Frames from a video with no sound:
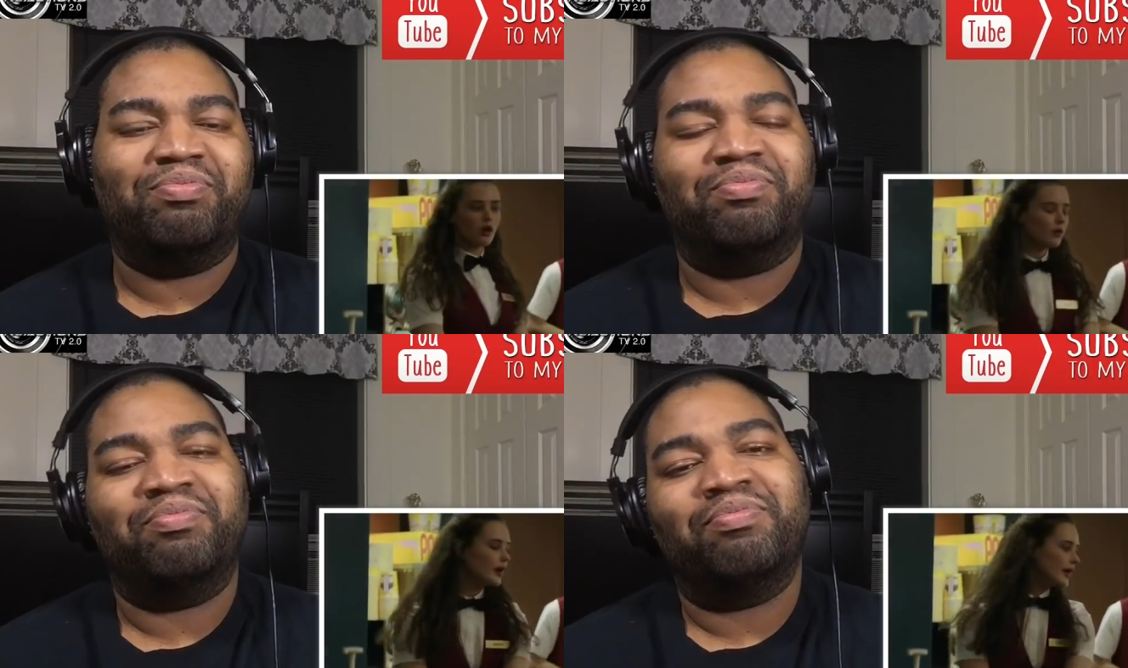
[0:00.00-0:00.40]

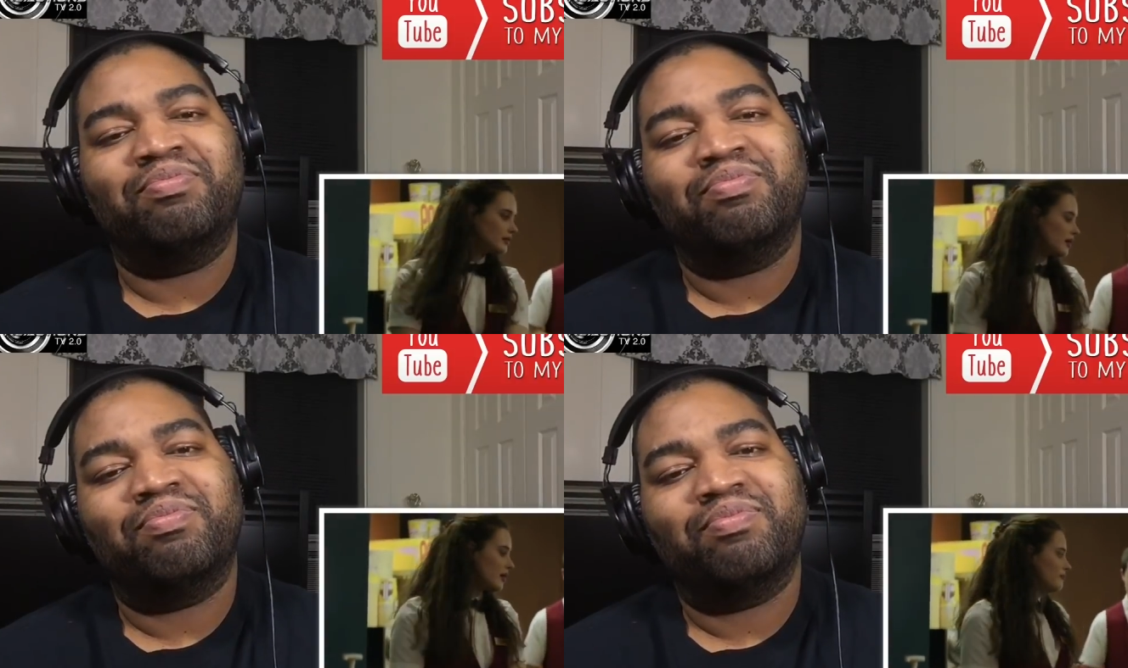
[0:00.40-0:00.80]
Speaker 1: Oh,
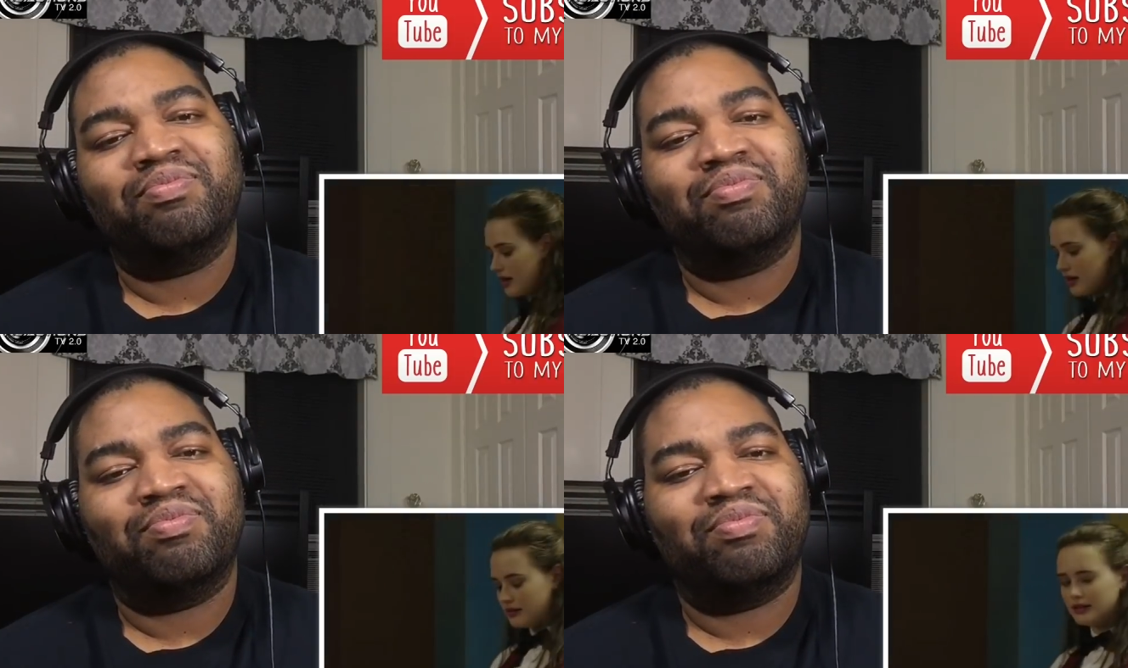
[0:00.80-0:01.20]
and a uh,
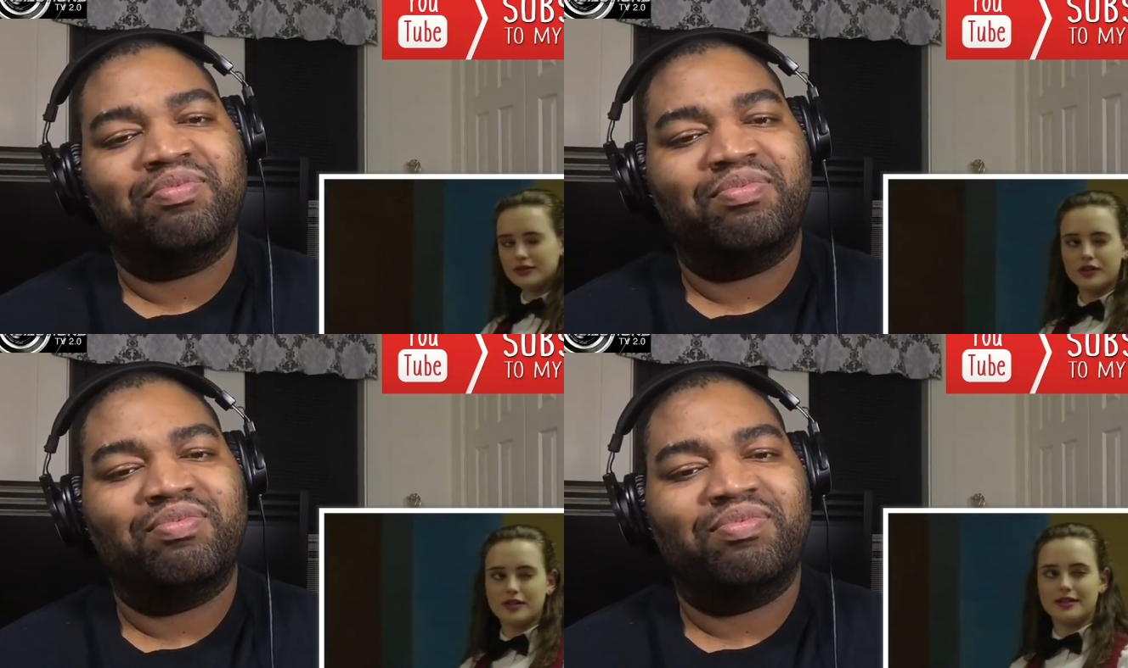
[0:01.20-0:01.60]
little
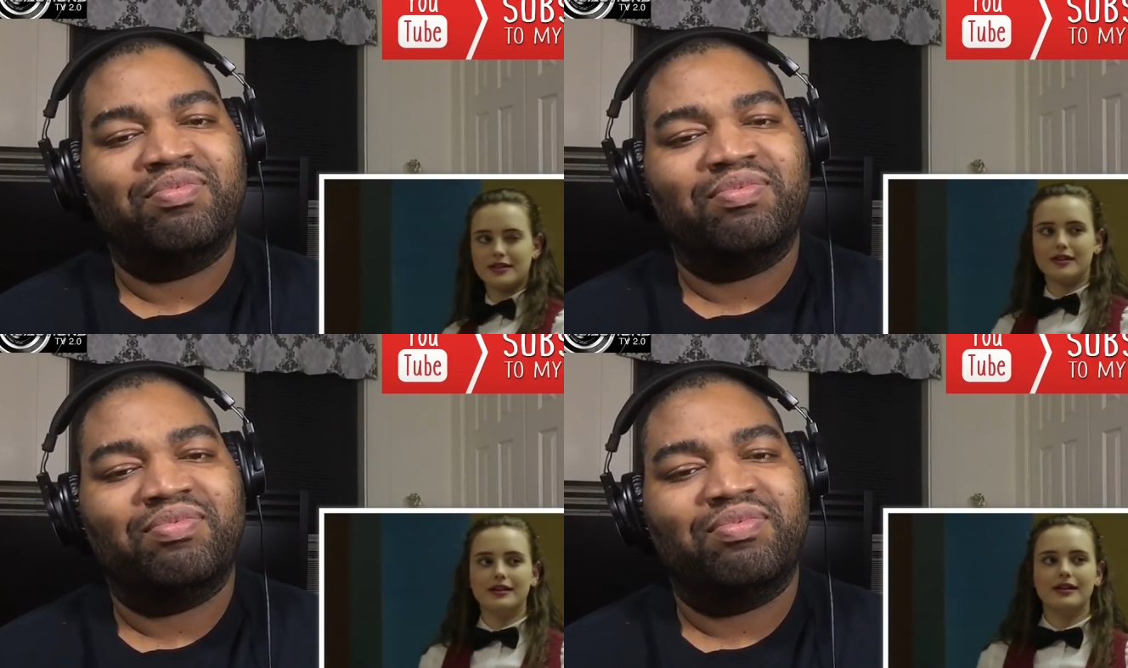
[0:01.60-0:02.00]
trade
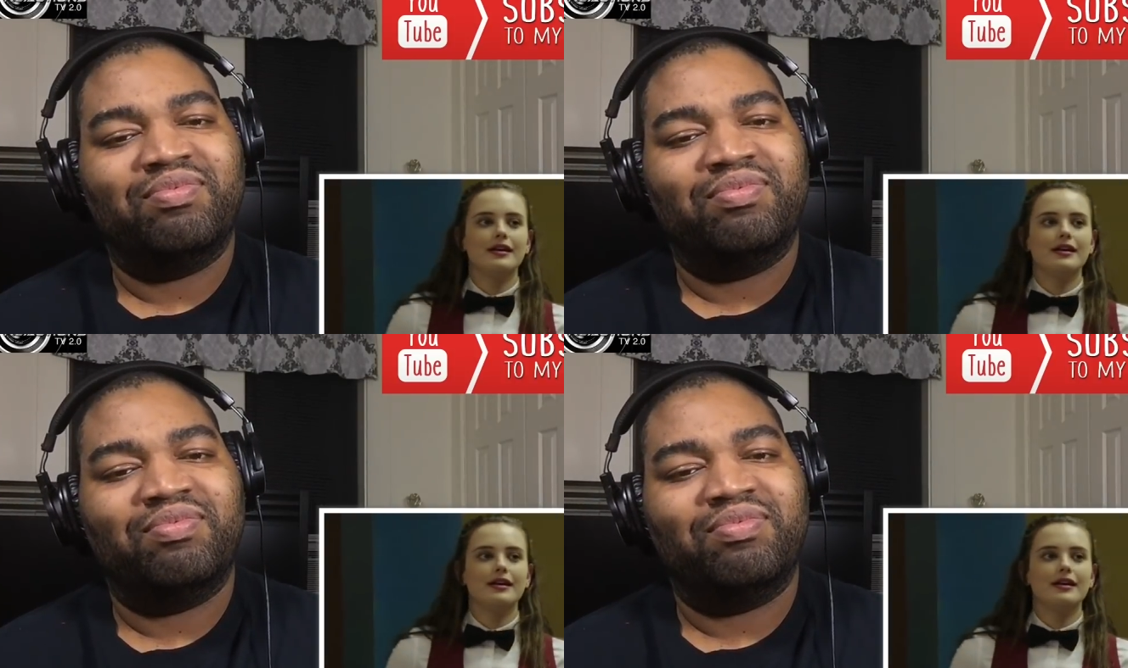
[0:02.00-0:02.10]
secret.